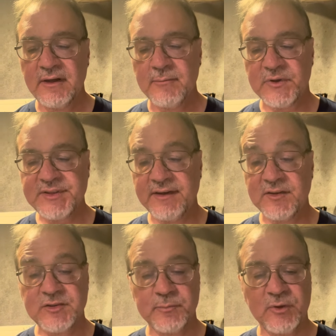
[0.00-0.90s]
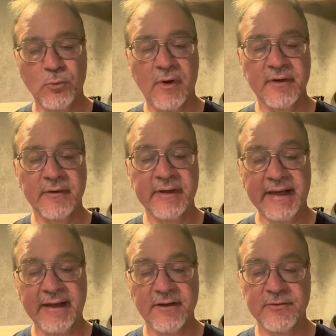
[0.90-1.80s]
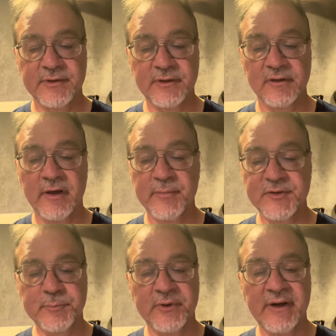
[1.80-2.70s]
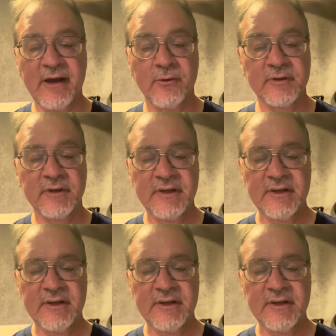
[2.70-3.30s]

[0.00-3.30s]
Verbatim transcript: pretending to be water at 800 kilometers per hour.